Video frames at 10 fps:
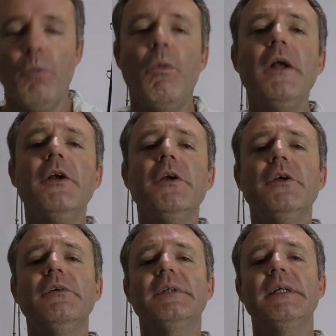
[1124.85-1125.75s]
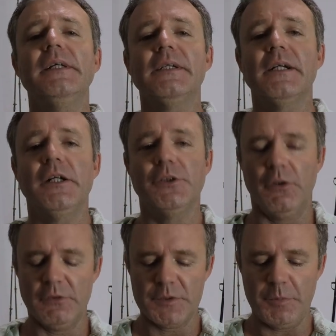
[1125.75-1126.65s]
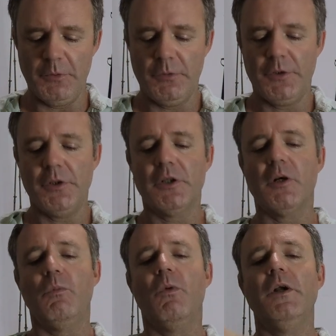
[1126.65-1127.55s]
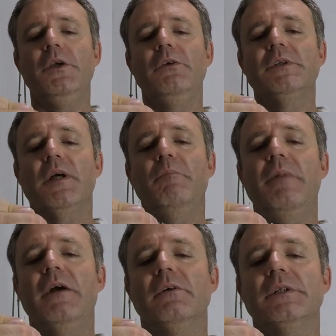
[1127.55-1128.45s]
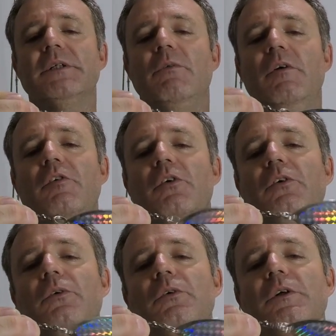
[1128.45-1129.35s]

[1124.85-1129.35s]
When you're using a drone spoon, you're going to want to use a barrel swivel